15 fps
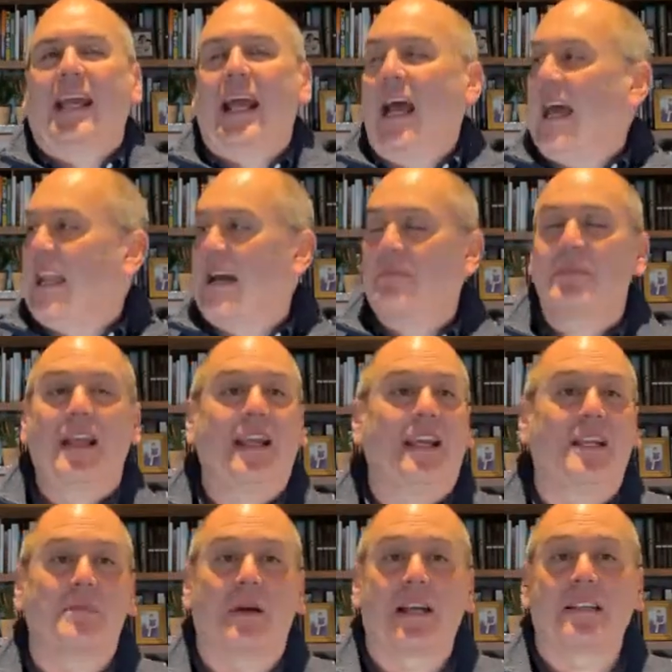And I'm
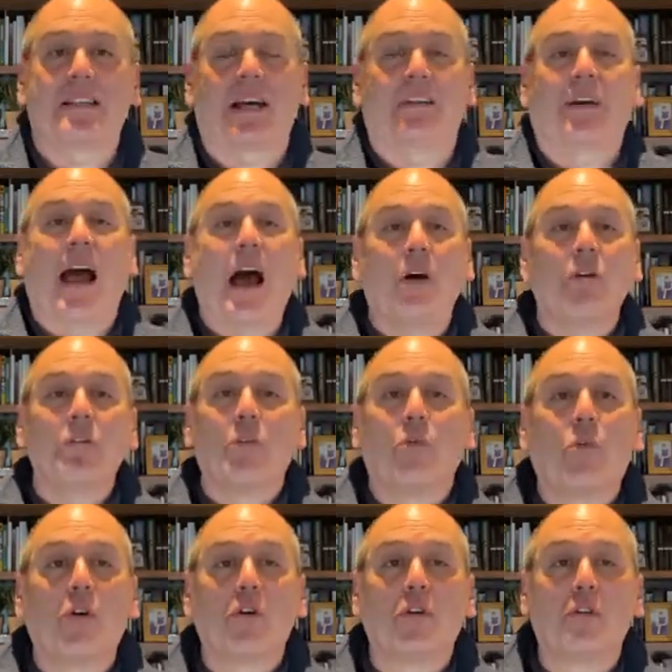thinking to myself, how in the
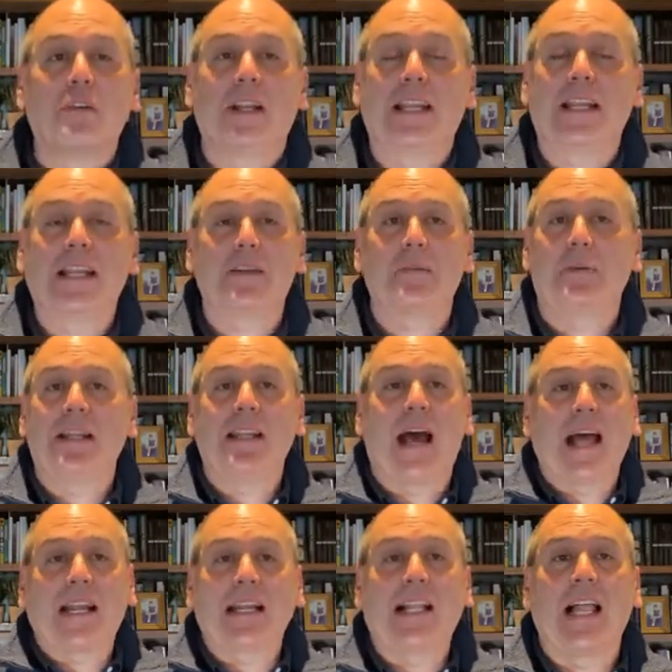world did it get to be
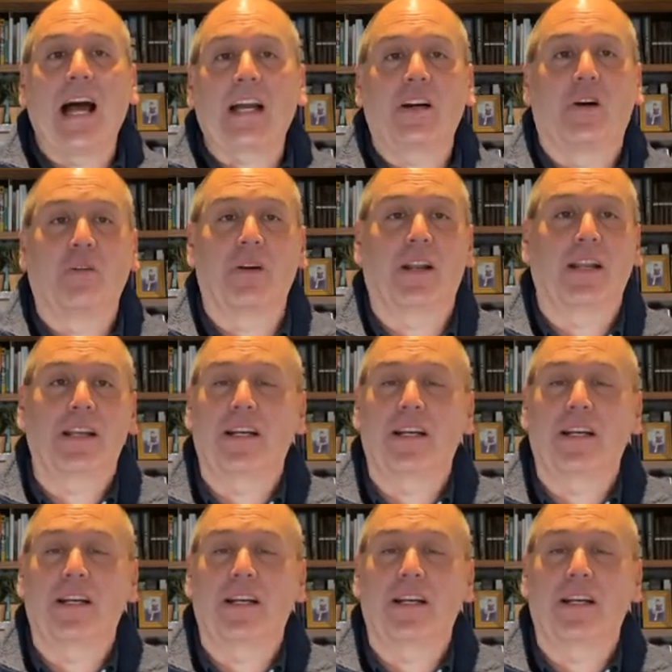9 o'clock already?